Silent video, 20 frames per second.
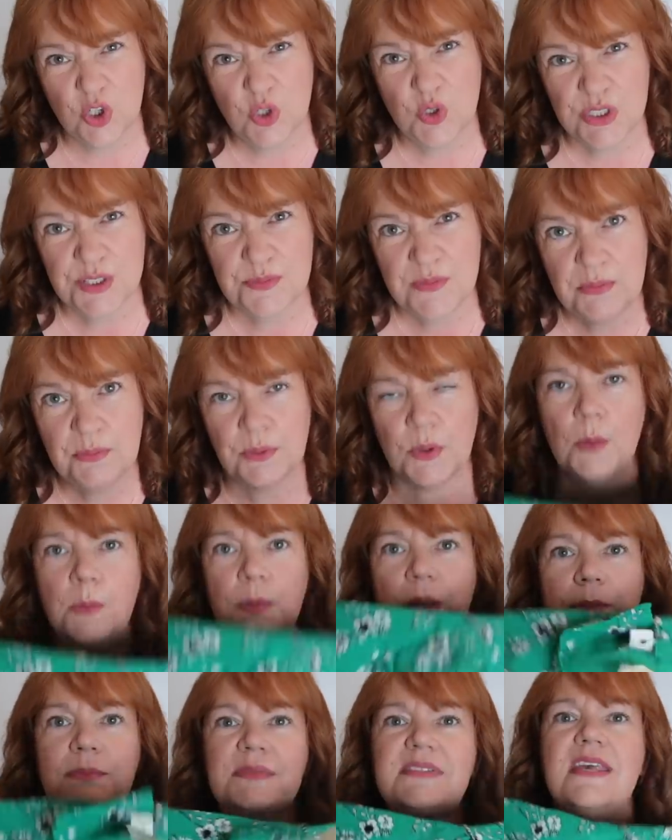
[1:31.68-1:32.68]
cause me
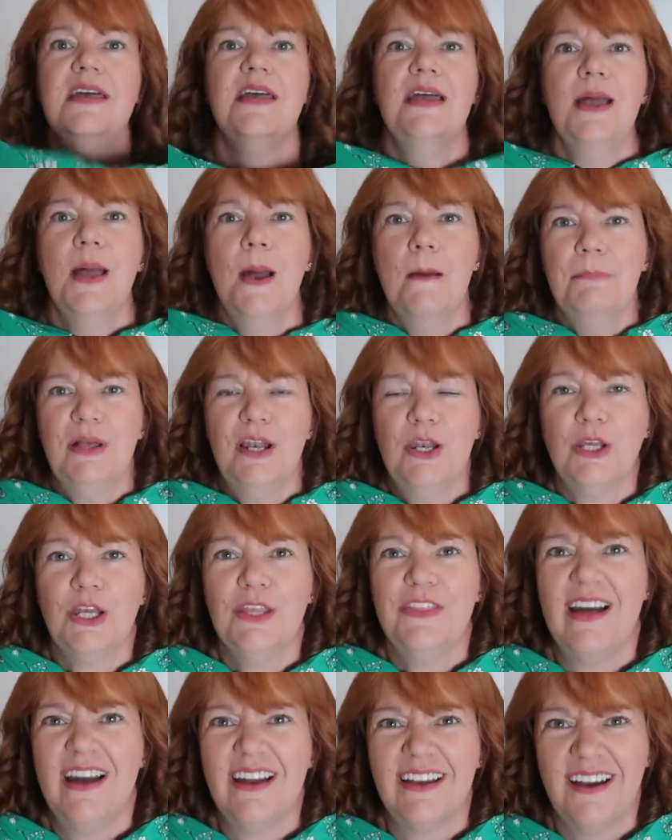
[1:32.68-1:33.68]
problems. But look
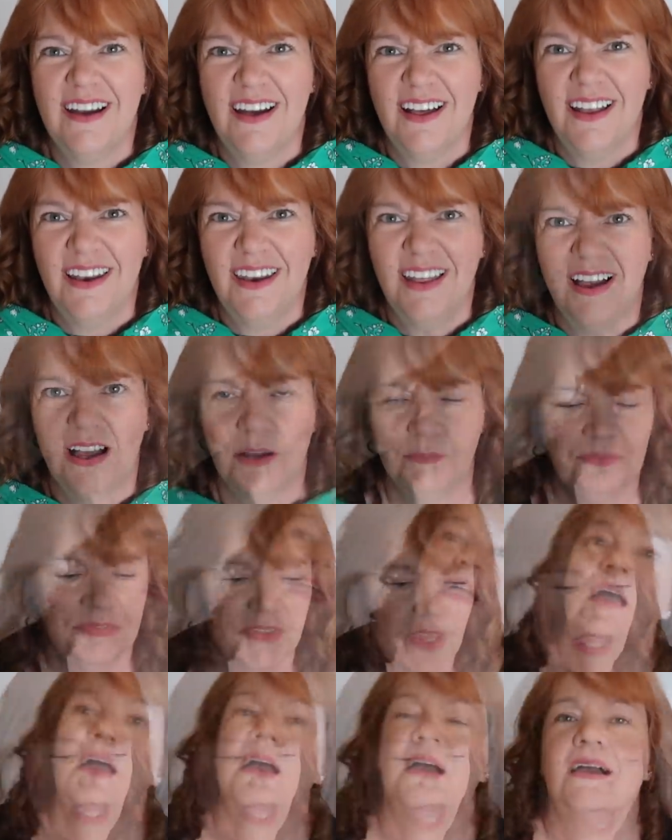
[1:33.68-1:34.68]
at that colour.
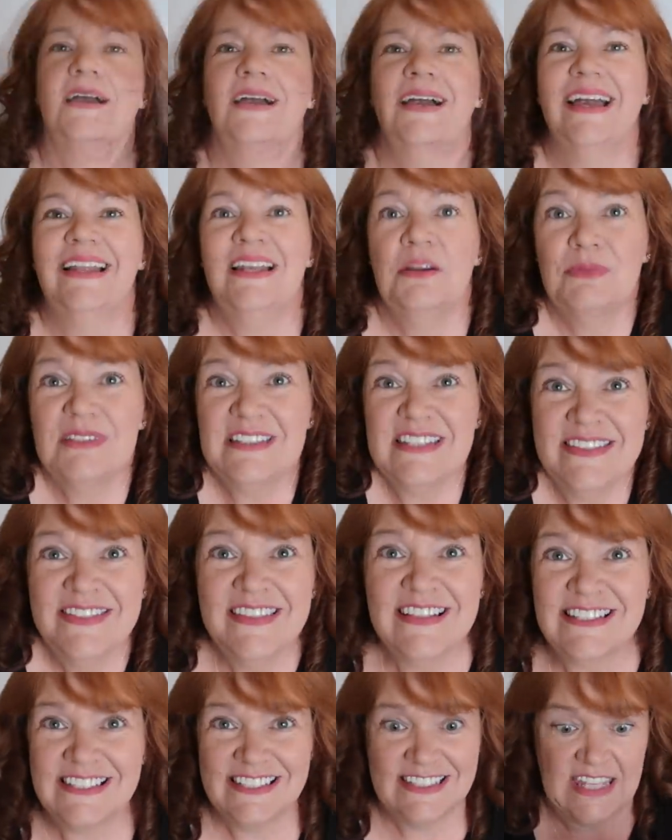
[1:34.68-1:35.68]
And it was in
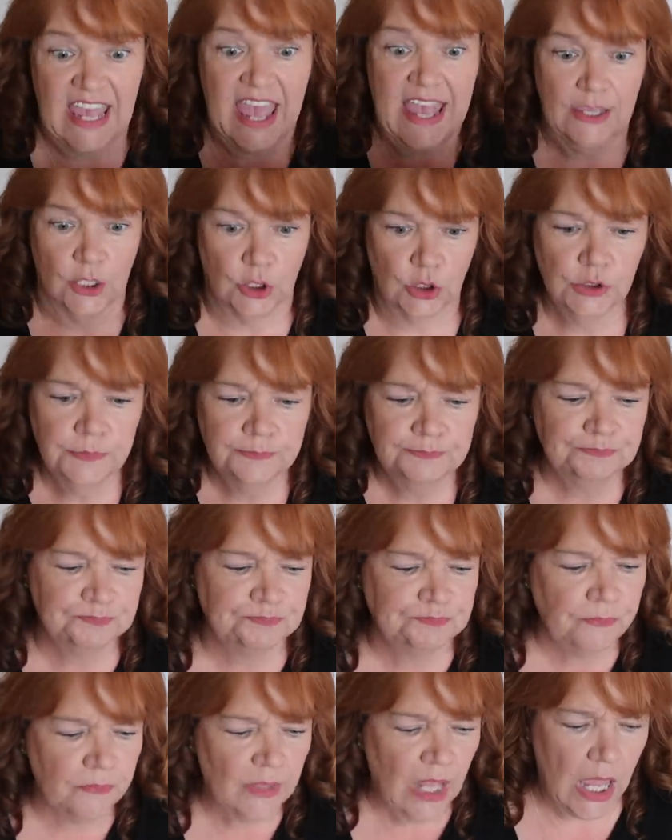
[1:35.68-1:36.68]
the sale.
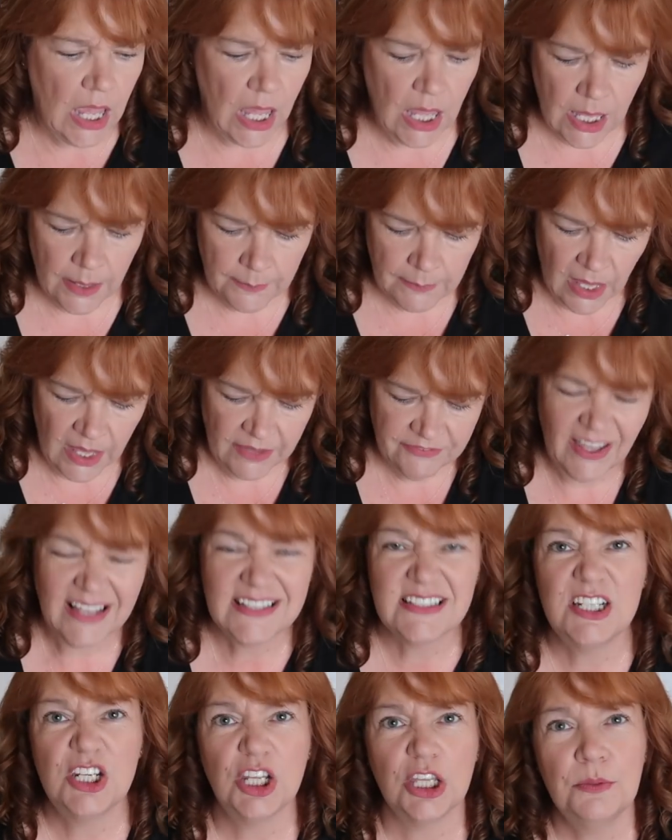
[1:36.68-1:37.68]
I've
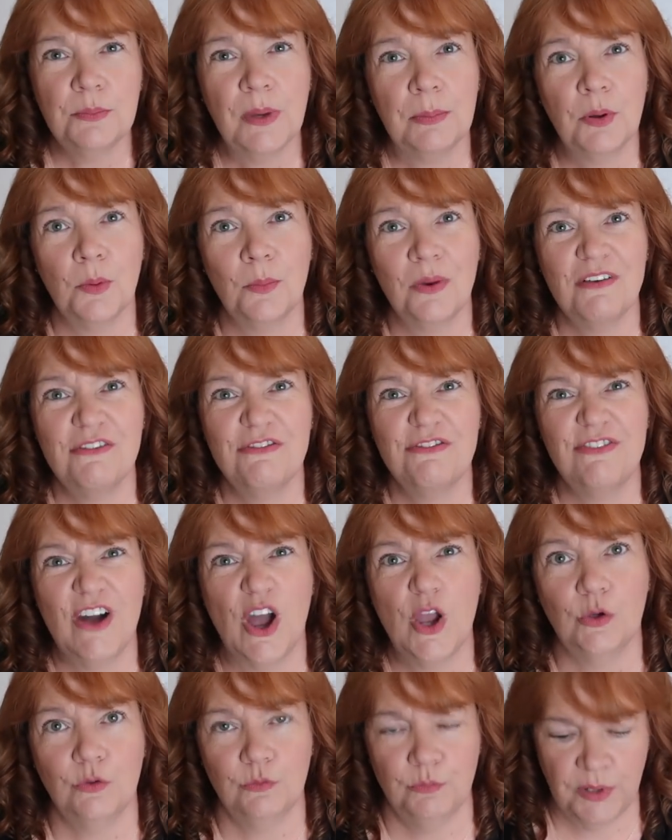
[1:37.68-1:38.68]
had to look them up on my
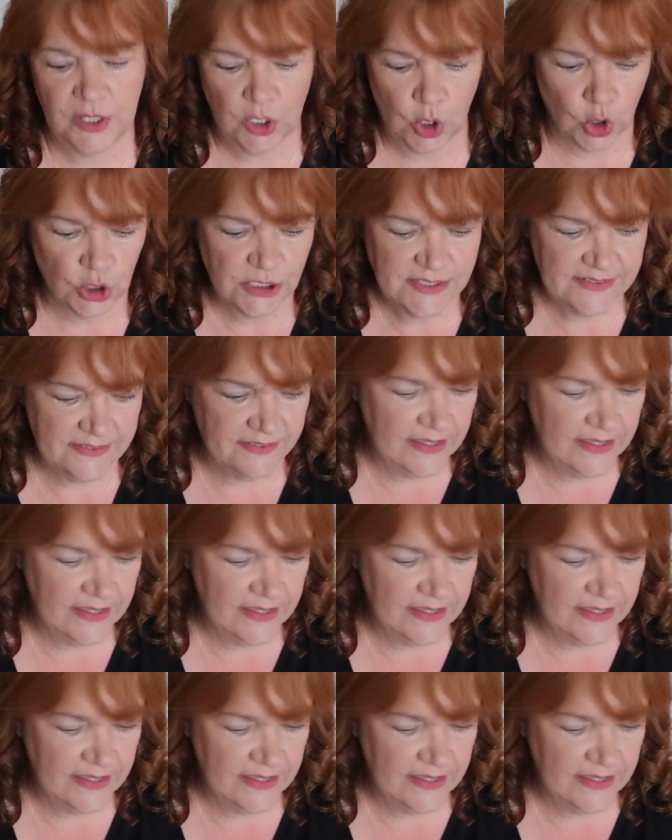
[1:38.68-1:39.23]
phone because